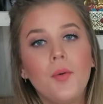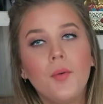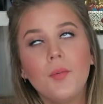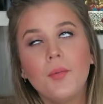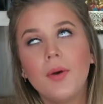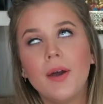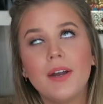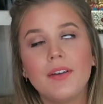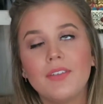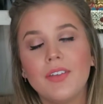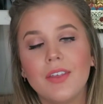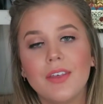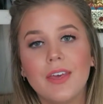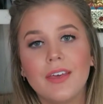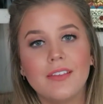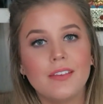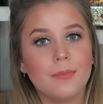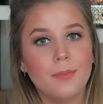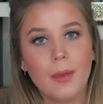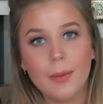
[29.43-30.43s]
whatever the
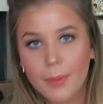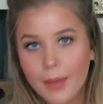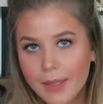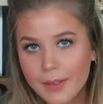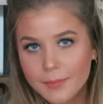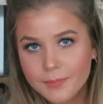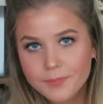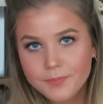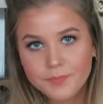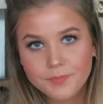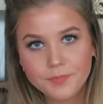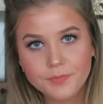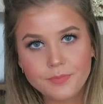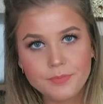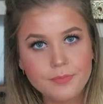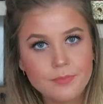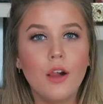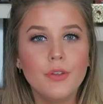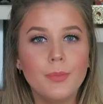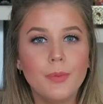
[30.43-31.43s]
case may be.
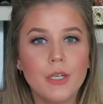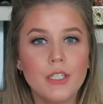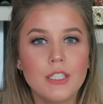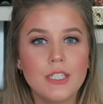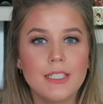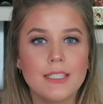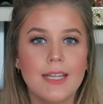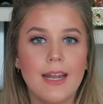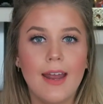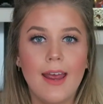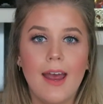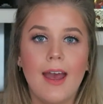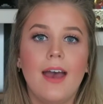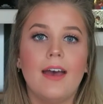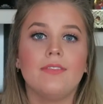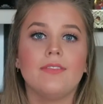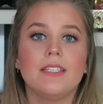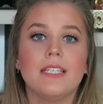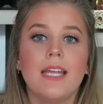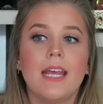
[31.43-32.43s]
All of the brushes that I
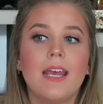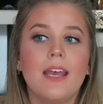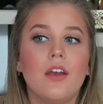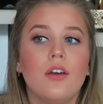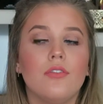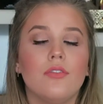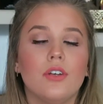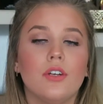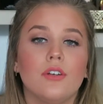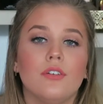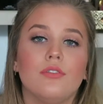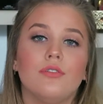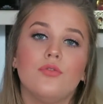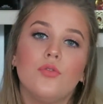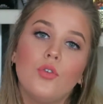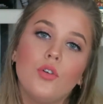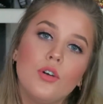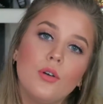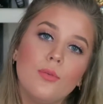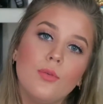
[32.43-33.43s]
have today are very
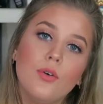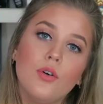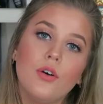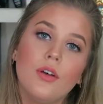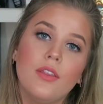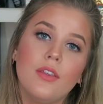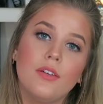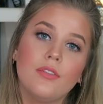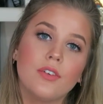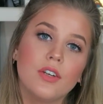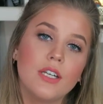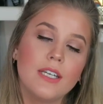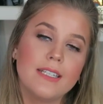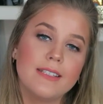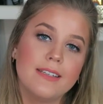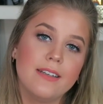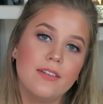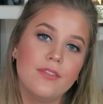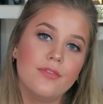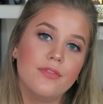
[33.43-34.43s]
affordable and they're very
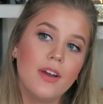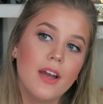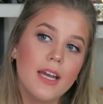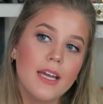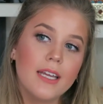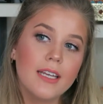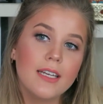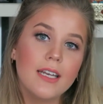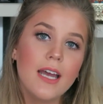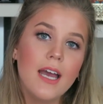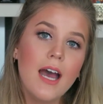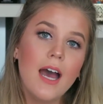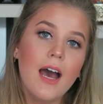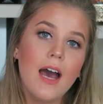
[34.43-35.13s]
easy to find.